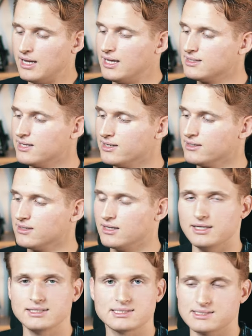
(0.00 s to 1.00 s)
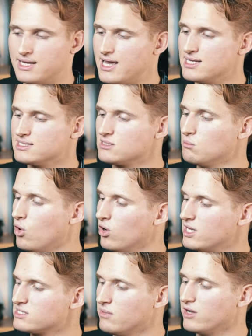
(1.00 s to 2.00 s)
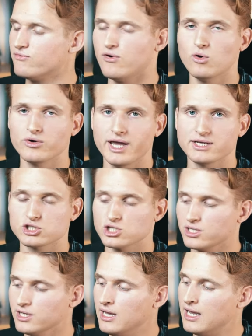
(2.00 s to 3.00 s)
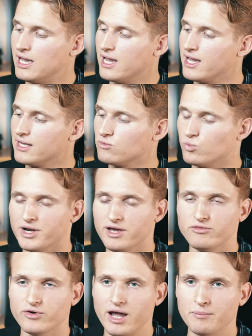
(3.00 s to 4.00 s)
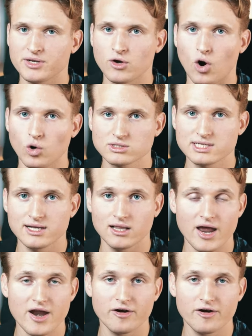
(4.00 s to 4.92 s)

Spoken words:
And then it's as small as my phone actually. And whenever I'm in a hotel,